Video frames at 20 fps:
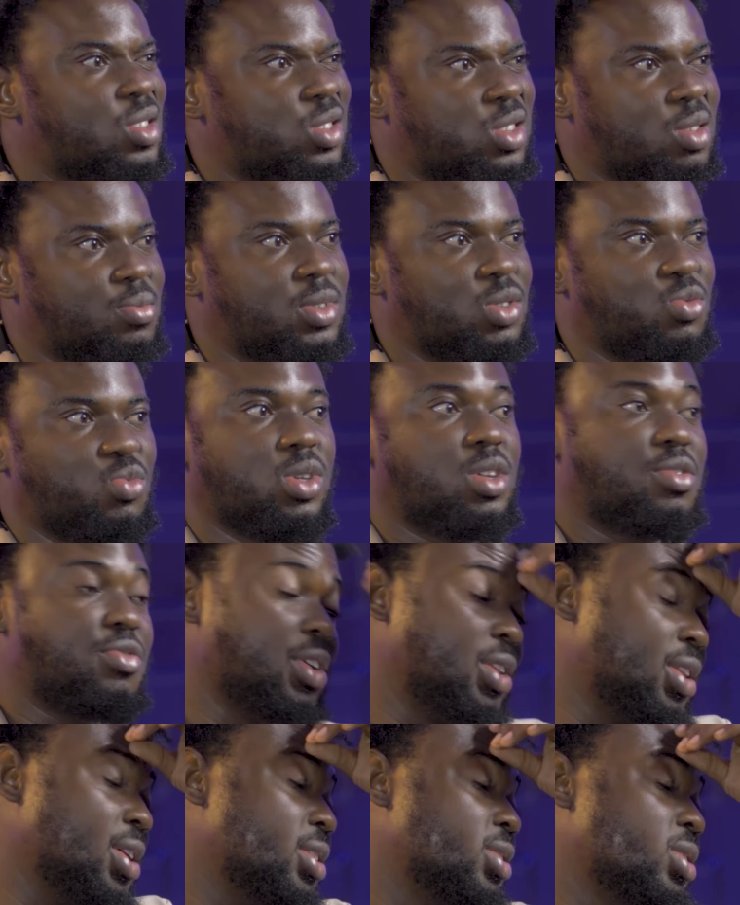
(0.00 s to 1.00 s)
something we
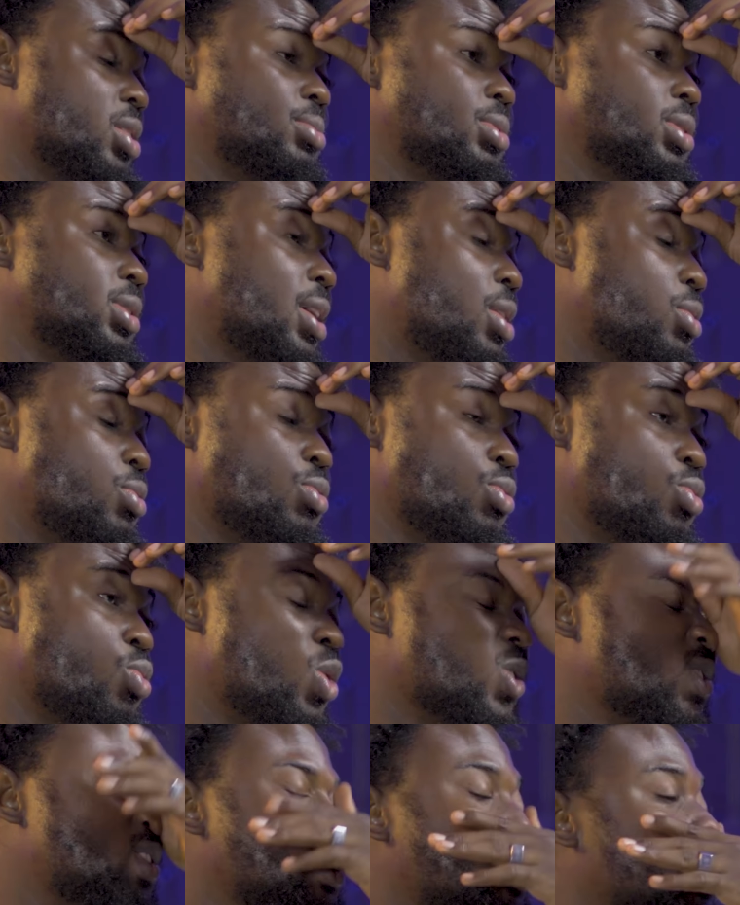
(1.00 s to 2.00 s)
created, something that
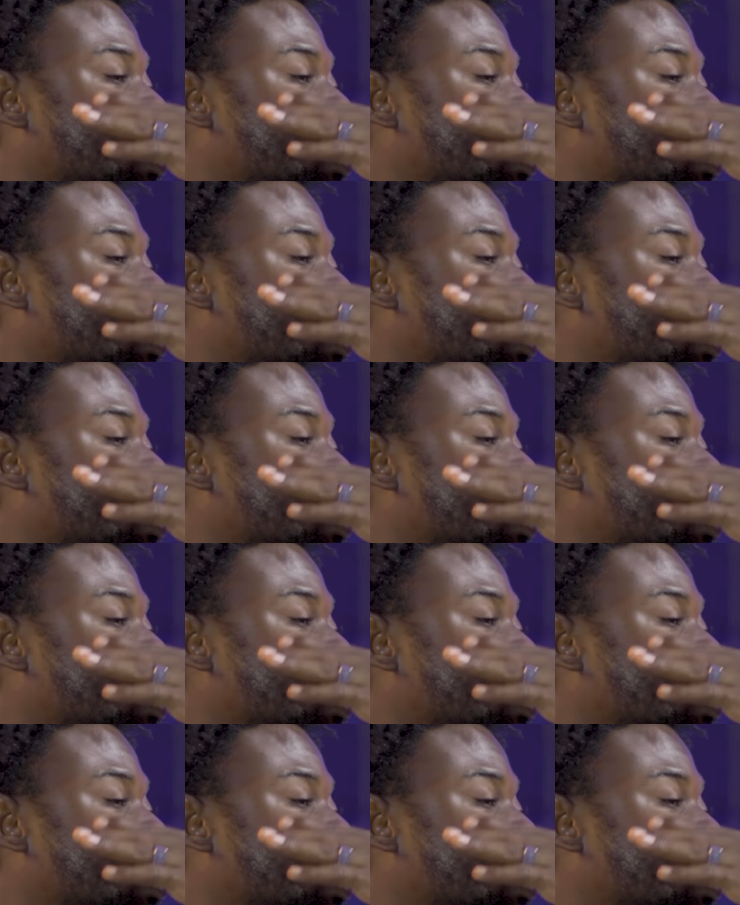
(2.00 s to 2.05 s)
was